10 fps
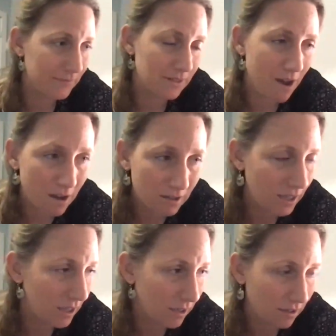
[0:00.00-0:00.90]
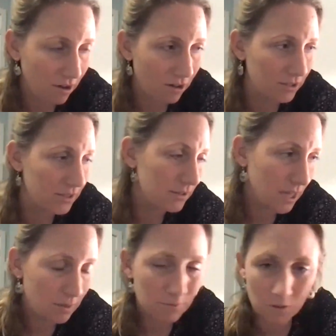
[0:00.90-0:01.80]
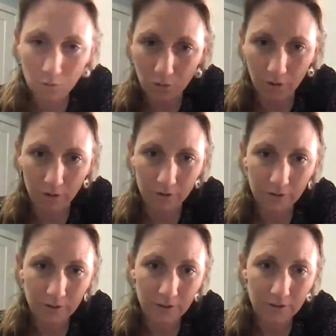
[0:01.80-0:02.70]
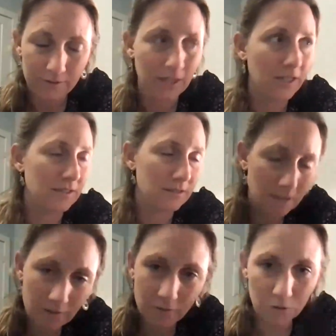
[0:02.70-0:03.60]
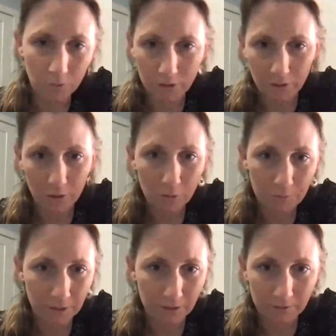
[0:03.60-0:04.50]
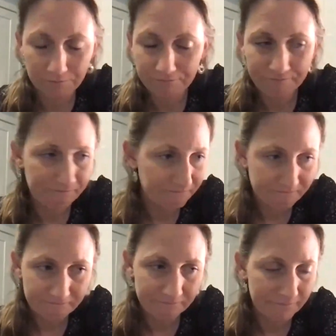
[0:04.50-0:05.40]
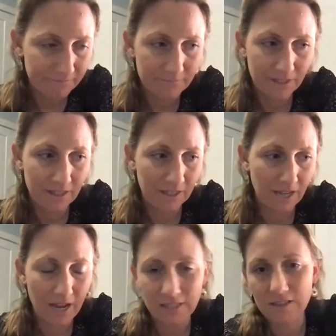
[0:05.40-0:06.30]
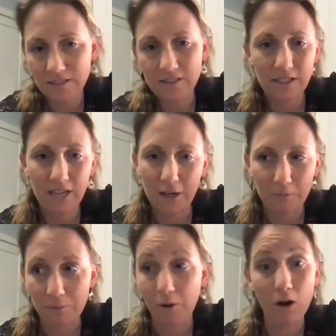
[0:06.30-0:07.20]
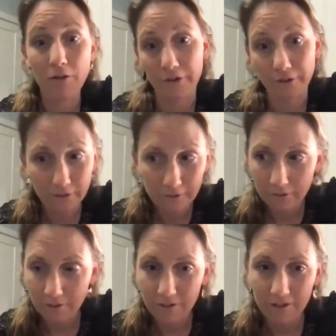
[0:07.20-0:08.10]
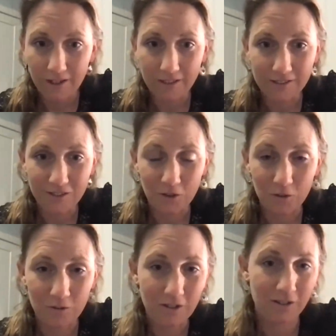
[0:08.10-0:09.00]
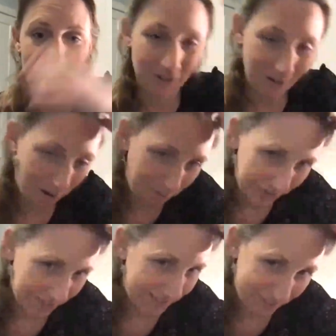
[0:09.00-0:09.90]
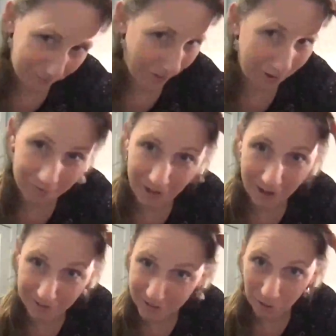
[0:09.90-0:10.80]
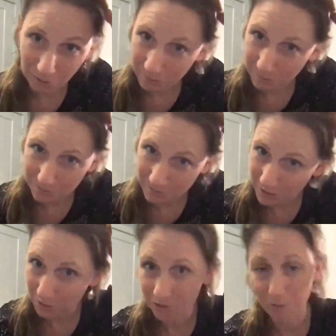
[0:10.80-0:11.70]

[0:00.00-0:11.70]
knocking on the same door that is never going to open. Like, I just can't be bothered. And so there are places where I've gotten, a certain